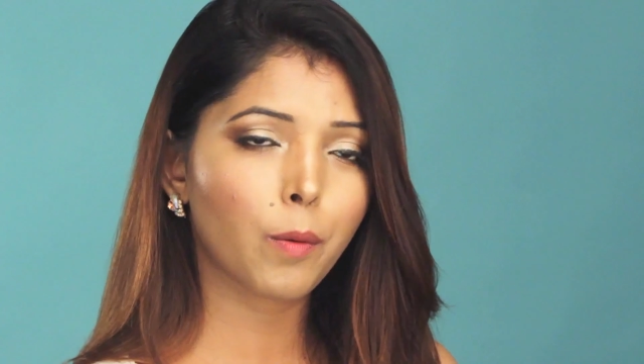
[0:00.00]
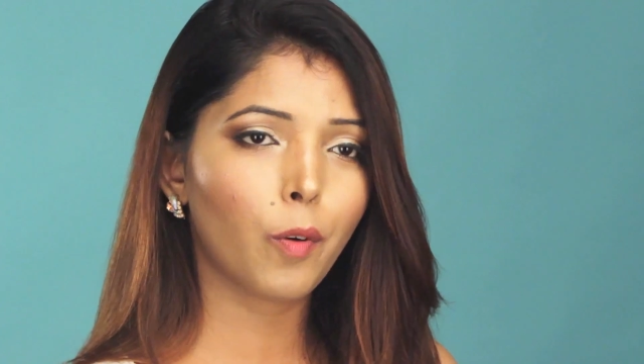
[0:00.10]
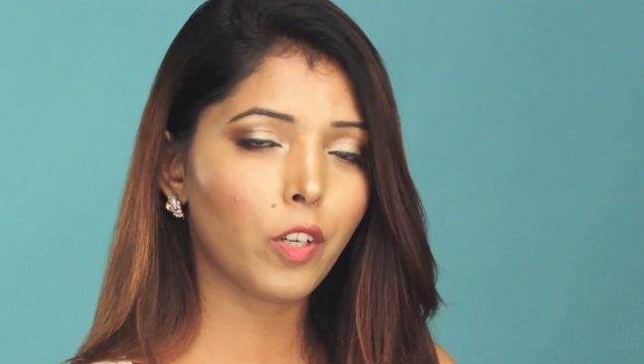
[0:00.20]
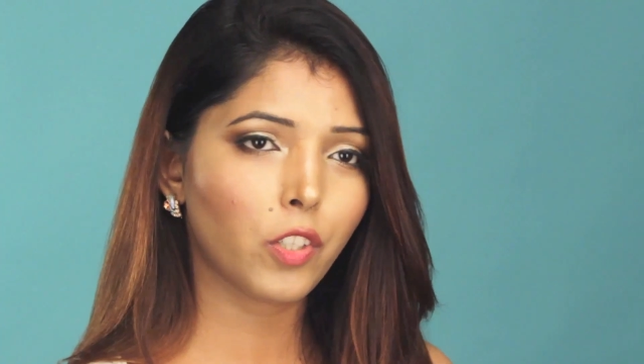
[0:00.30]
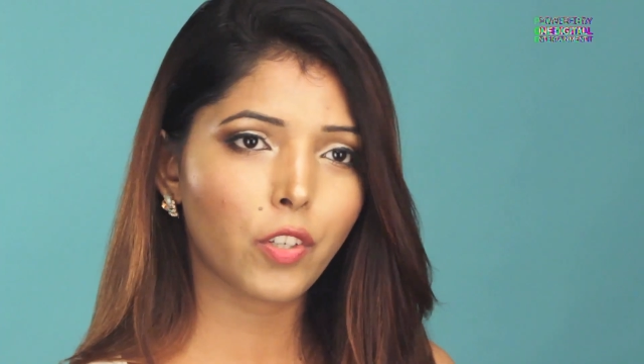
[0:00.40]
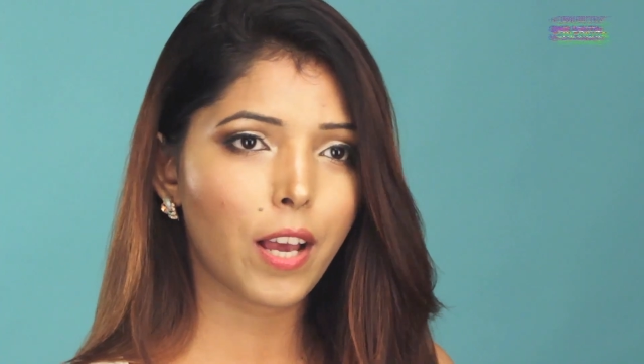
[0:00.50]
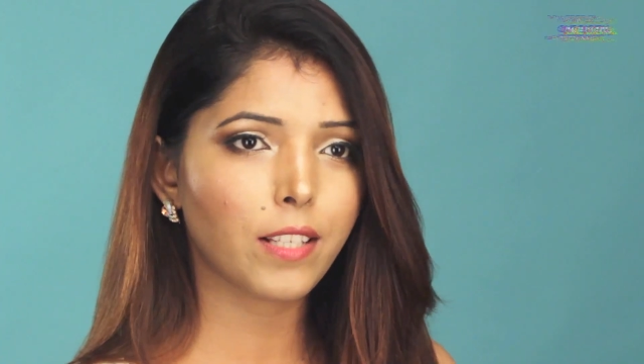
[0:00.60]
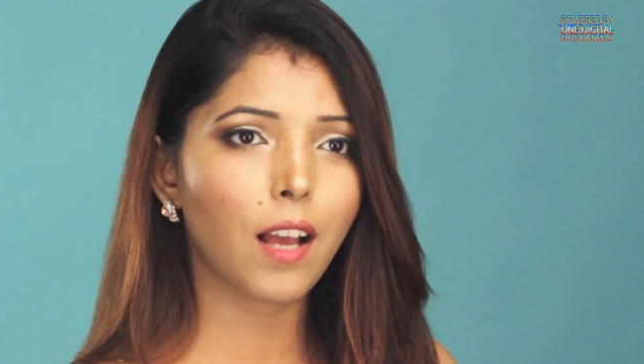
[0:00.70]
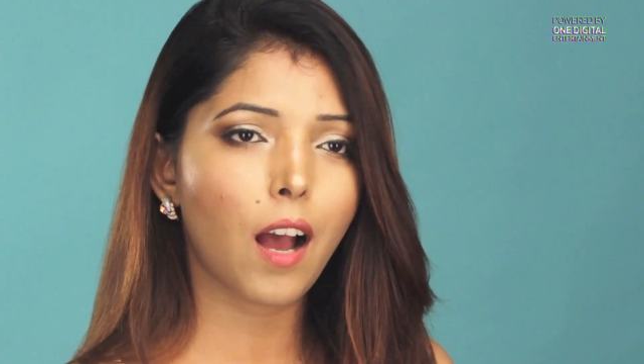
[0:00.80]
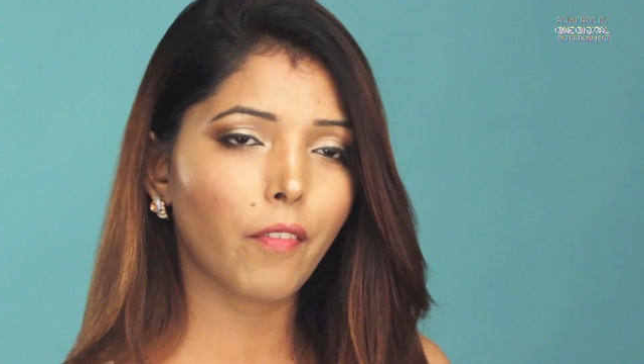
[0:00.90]
the
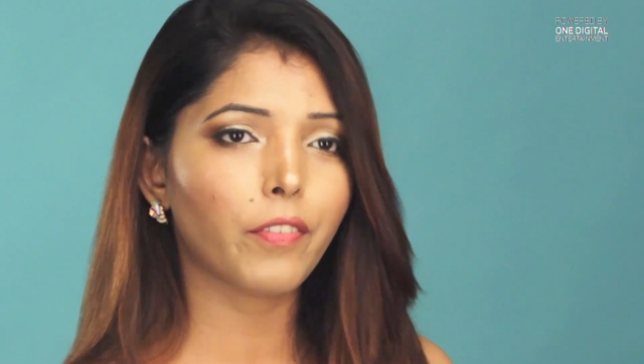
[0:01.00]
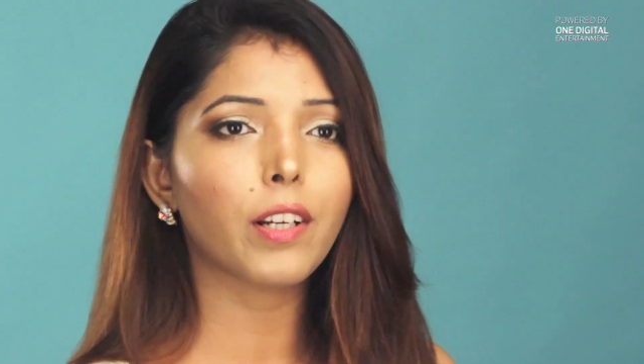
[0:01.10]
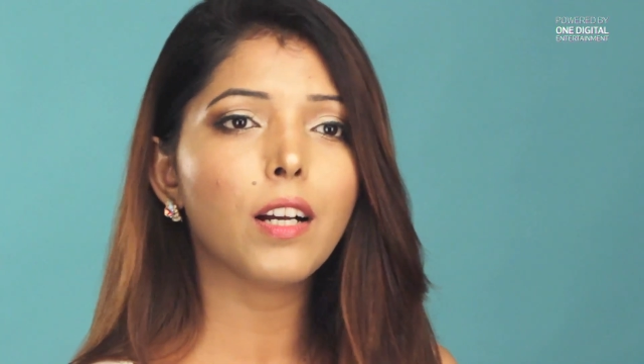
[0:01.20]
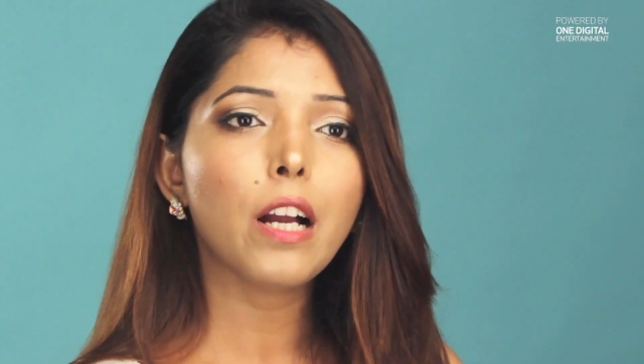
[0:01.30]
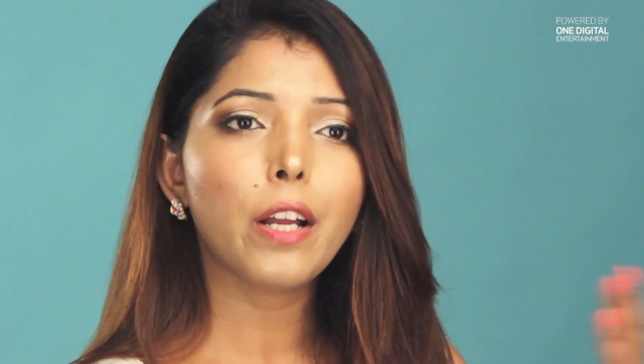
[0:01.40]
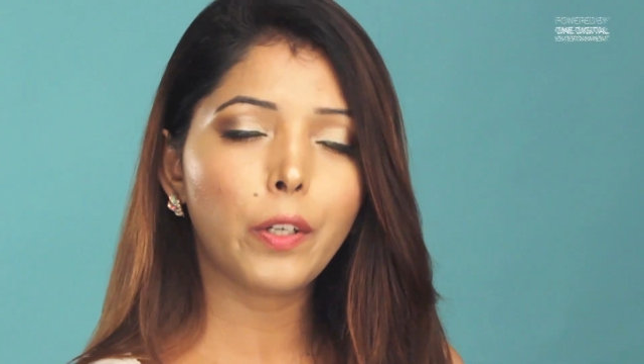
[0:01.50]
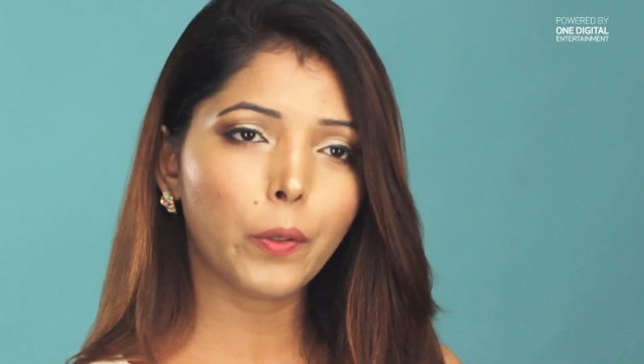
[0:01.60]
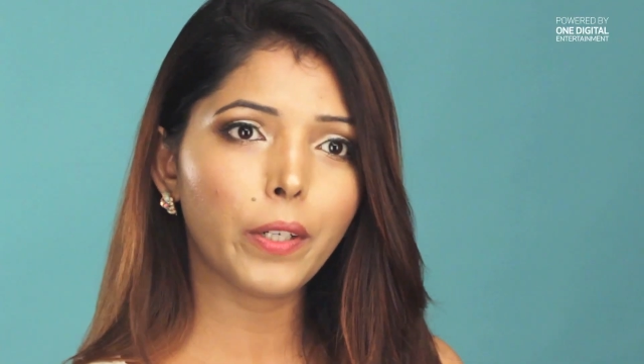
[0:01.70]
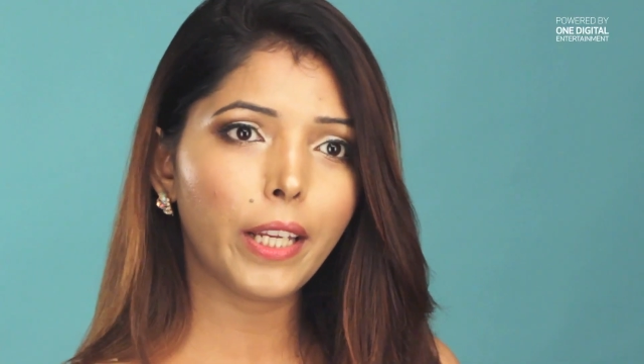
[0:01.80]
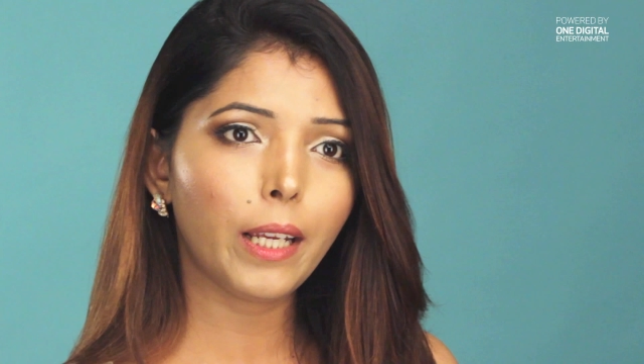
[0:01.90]
moisturizer after
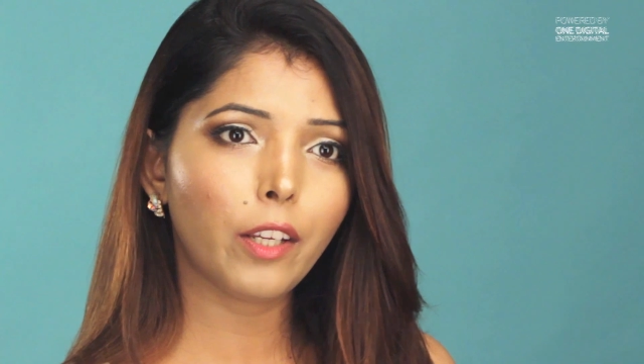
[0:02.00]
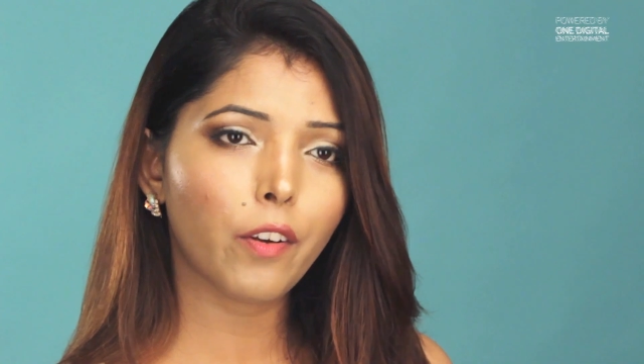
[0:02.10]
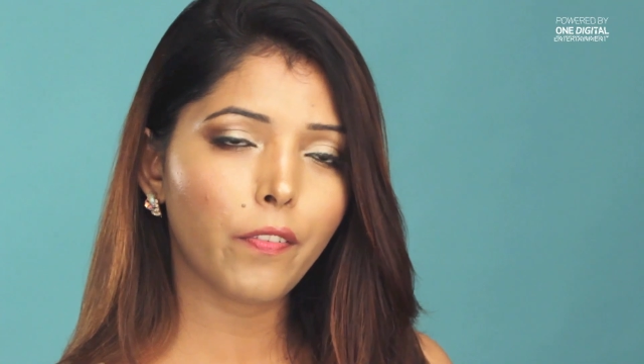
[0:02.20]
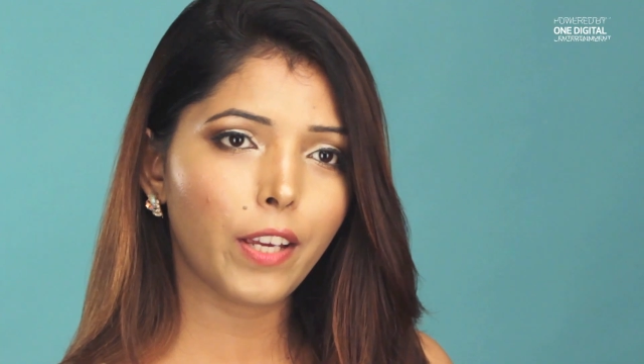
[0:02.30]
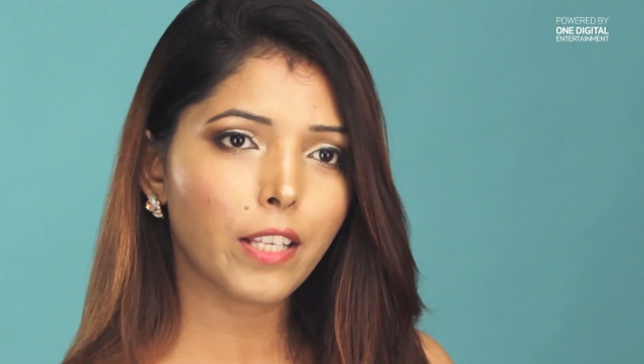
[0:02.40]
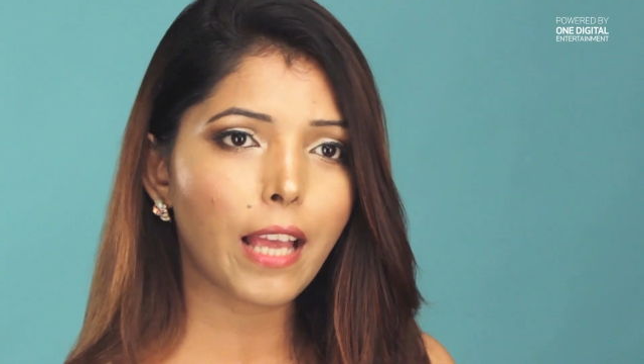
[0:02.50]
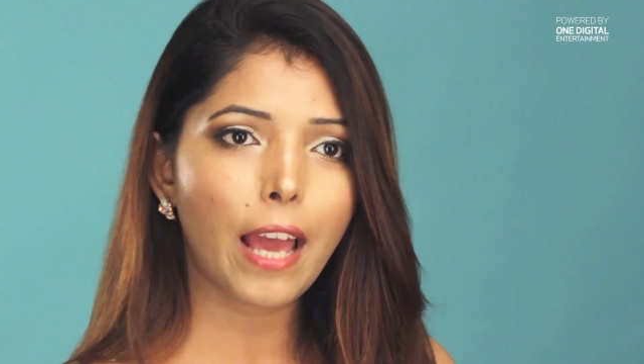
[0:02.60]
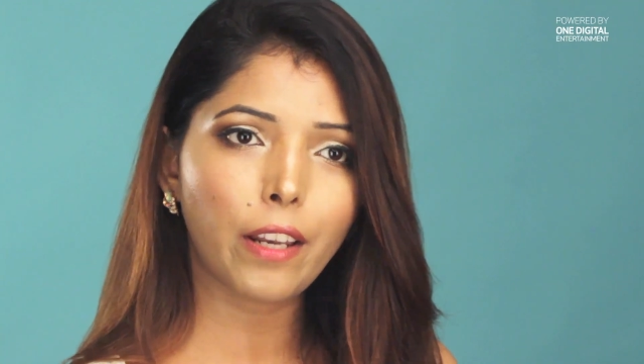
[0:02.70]
toning your face